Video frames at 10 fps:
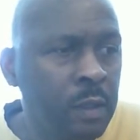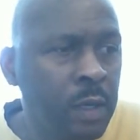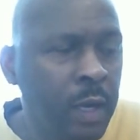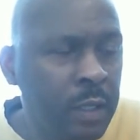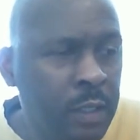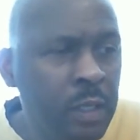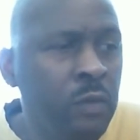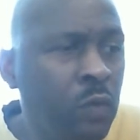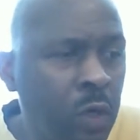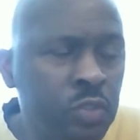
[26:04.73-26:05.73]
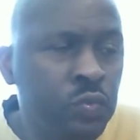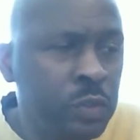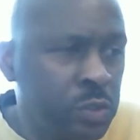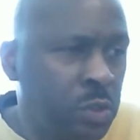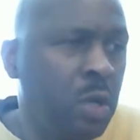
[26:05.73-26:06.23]
Our king was
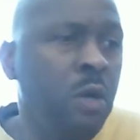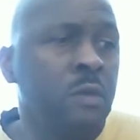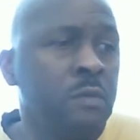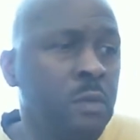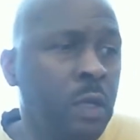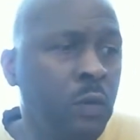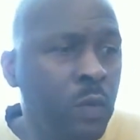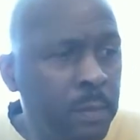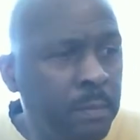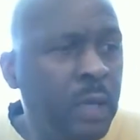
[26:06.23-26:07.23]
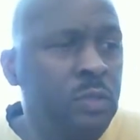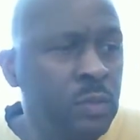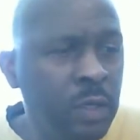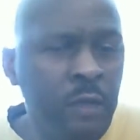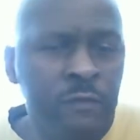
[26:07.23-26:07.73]
withdrawn and went back to
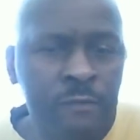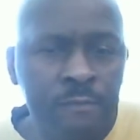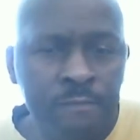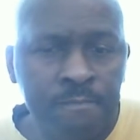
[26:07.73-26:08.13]
heaven.